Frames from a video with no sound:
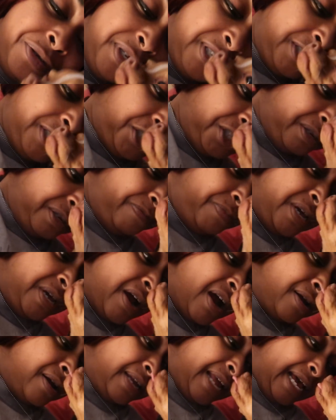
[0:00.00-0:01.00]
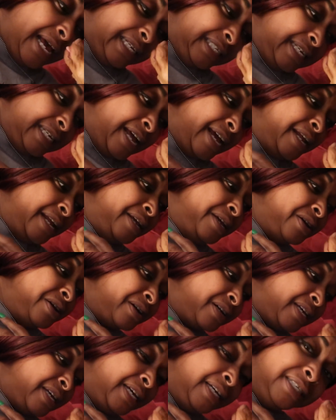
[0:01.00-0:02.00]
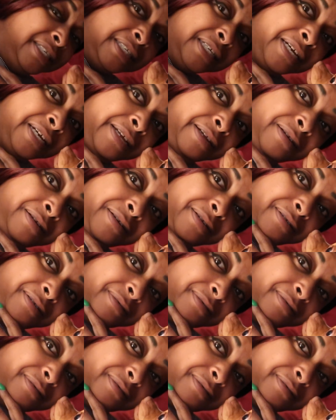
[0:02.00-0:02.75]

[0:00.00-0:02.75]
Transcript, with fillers: this should be our last night here kingston